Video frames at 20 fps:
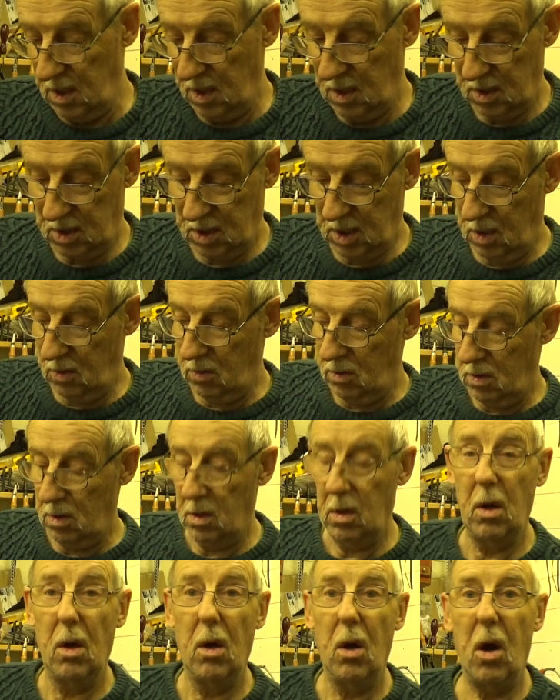So
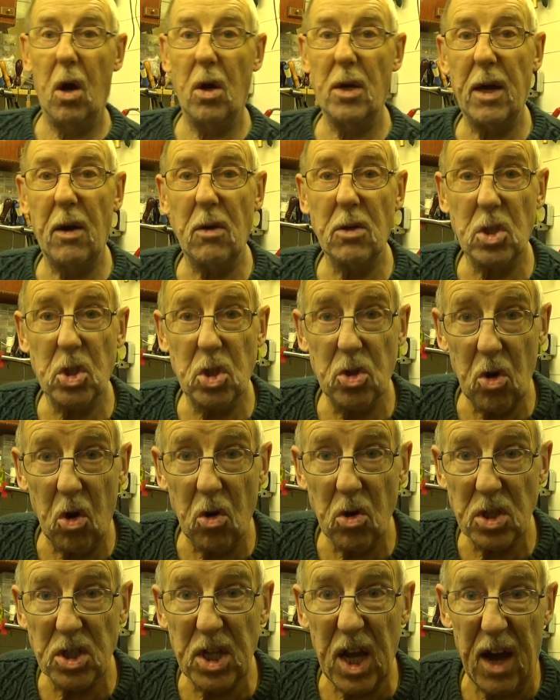I know it's
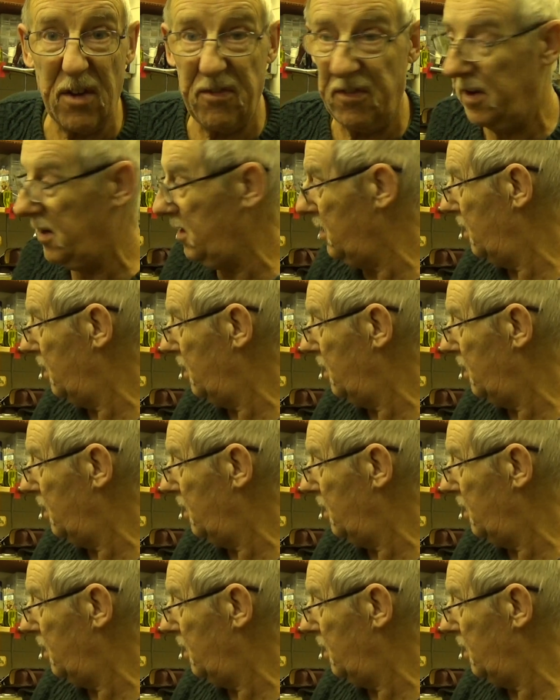strong stuff.